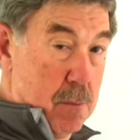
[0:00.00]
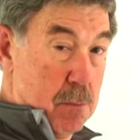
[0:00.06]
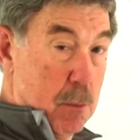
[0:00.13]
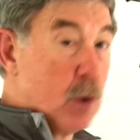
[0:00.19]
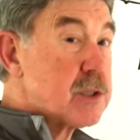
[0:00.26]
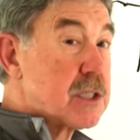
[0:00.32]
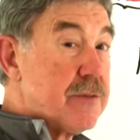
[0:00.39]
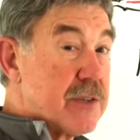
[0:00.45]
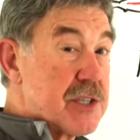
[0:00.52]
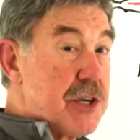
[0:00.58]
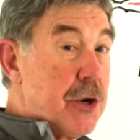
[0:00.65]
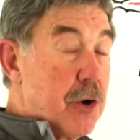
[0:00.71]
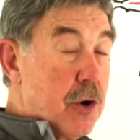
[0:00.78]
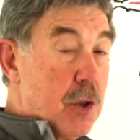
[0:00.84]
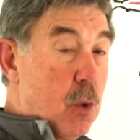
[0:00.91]
Most of us
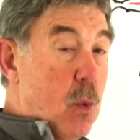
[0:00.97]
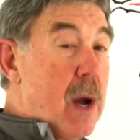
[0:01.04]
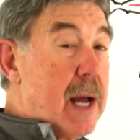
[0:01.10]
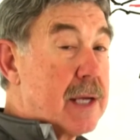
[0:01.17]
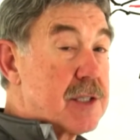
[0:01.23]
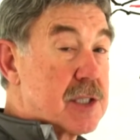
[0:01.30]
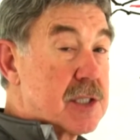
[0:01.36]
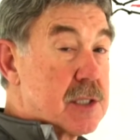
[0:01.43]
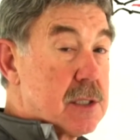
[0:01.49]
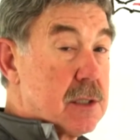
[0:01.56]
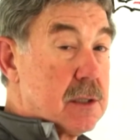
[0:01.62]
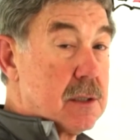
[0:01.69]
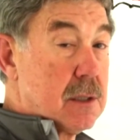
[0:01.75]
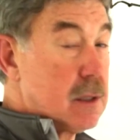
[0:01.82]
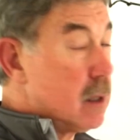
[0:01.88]
here in the West,
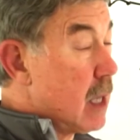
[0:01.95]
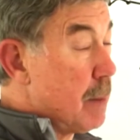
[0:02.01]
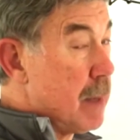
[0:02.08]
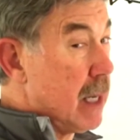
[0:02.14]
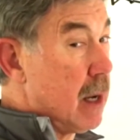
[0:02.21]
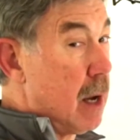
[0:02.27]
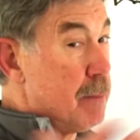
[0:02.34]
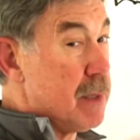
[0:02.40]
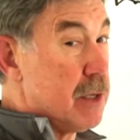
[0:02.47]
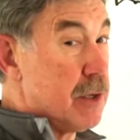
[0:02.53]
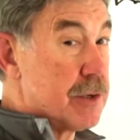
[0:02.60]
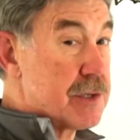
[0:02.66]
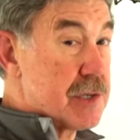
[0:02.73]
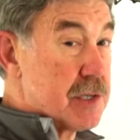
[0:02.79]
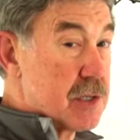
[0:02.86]
and that may not be
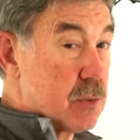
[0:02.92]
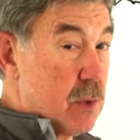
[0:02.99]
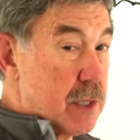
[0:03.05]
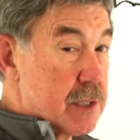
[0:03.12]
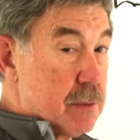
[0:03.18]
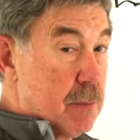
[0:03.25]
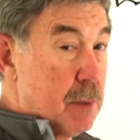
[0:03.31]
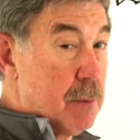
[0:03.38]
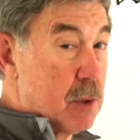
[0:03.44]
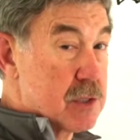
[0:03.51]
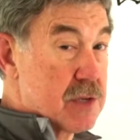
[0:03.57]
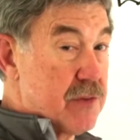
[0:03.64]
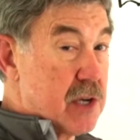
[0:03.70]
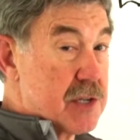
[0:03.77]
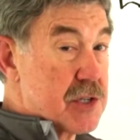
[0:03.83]
your situation, but
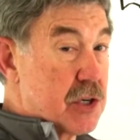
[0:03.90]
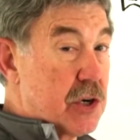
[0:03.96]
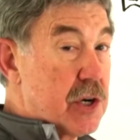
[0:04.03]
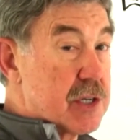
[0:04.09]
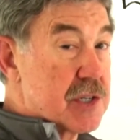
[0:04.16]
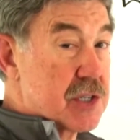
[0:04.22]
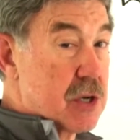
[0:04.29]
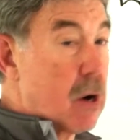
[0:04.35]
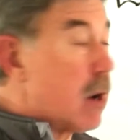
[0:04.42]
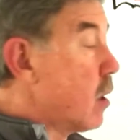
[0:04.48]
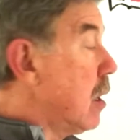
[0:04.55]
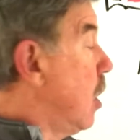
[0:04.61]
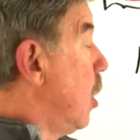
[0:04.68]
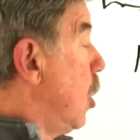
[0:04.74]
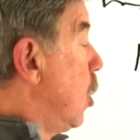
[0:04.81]
most of us are going to
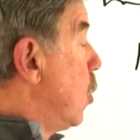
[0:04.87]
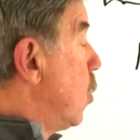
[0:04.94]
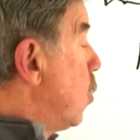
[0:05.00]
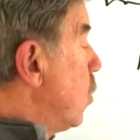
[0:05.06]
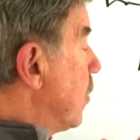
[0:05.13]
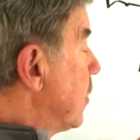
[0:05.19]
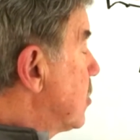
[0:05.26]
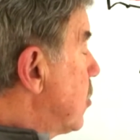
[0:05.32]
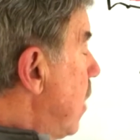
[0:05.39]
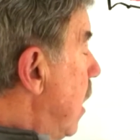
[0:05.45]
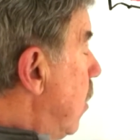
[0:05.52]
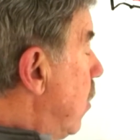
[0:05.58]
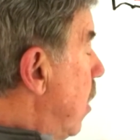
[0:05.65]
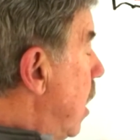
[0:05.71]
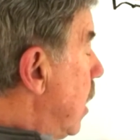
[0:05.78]
start with a
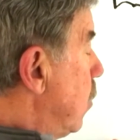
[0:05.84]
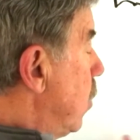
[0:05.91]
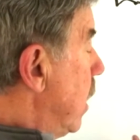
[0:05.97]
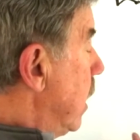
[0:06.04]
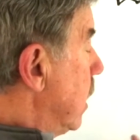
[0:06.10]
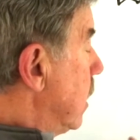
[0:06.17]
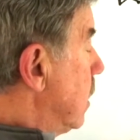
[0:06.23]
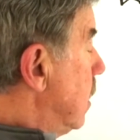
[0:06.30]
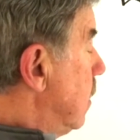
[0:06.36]
trout rod weight.